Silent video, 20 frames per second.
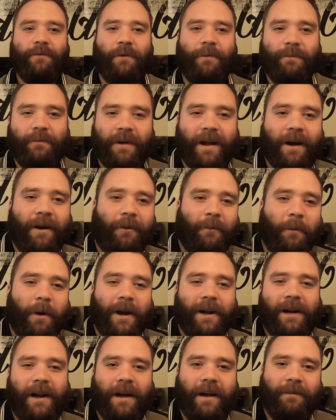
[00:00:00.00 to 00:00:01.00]
from
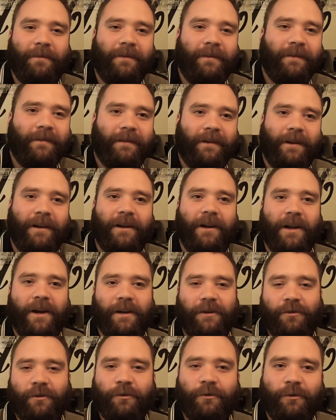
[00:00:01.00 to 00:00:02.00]
Wild Lab in
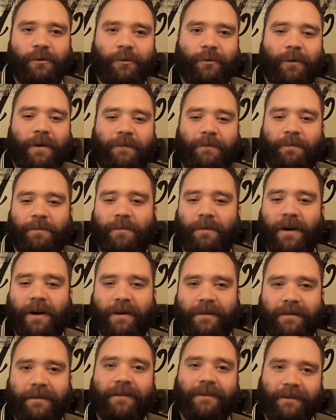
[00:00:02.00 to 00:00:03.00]
Liège, the new craft
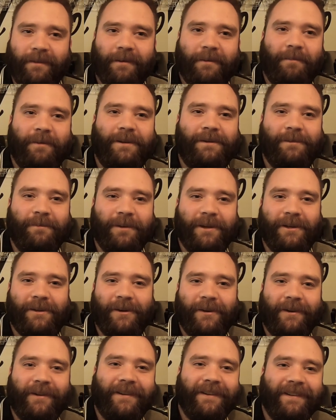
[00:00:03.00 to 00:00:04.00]
bar. Pleased to meet
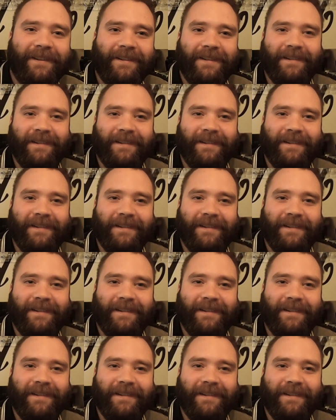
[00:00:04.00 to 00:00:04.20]
you.